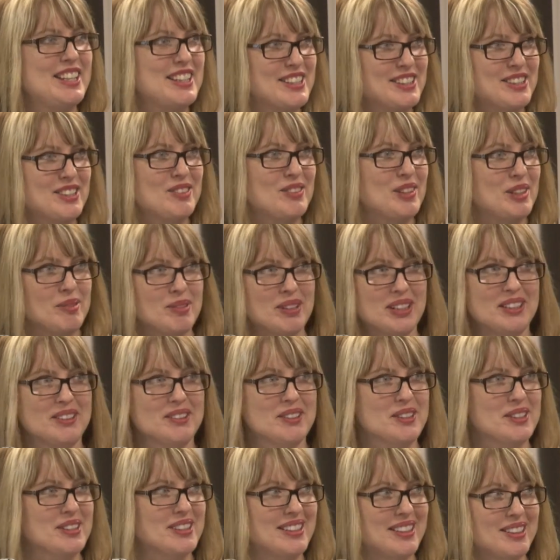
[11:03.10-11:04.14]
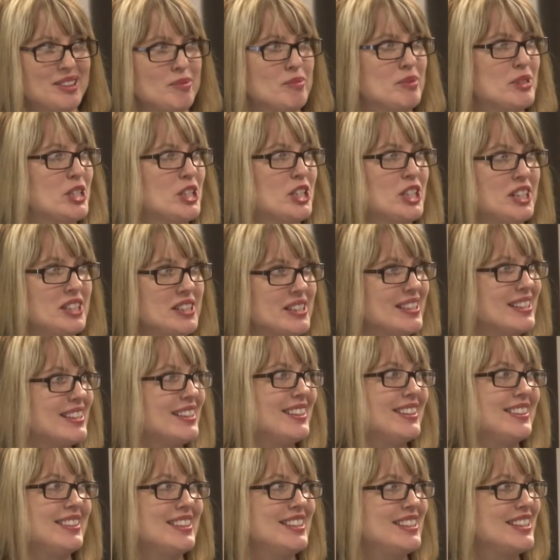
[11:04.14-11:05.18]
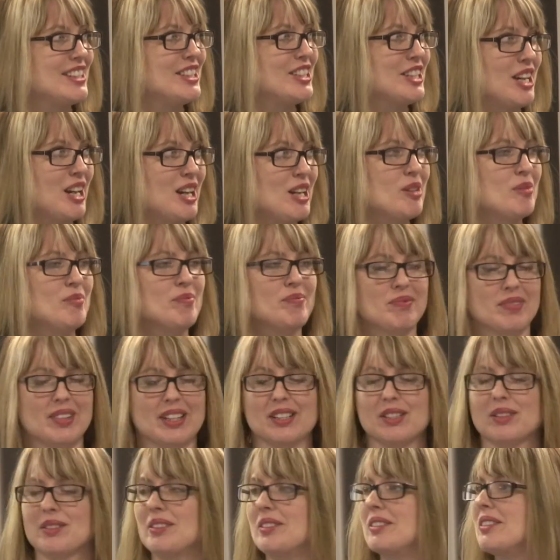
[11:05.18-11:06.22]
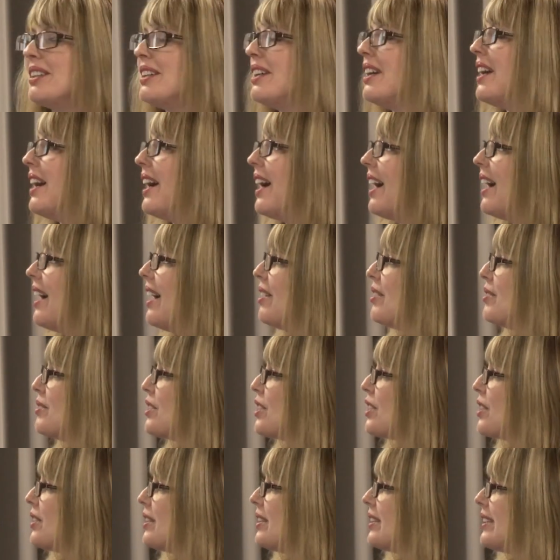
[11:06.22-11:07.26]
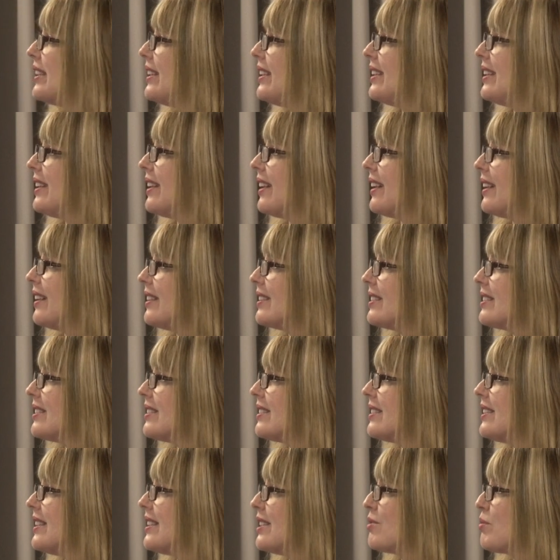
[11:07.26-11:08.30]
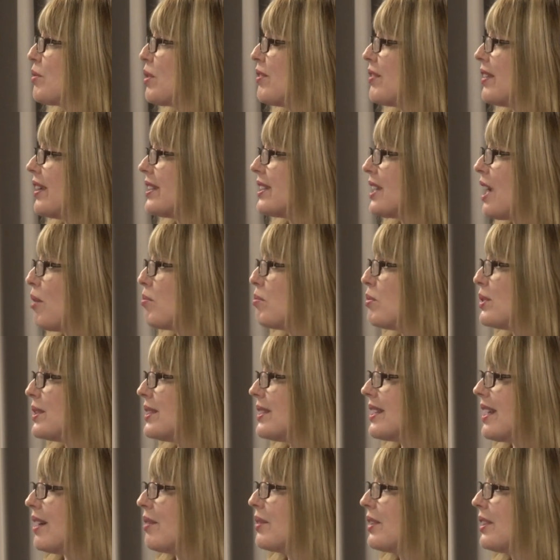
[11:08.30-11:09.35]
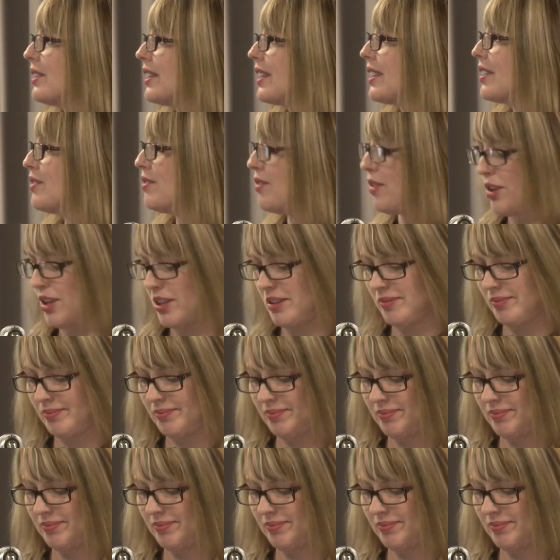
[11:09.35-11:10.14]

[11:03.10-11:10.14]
So if anybody knows a machinist that needs a job, that's what currently is one of our top ones that we're looking for.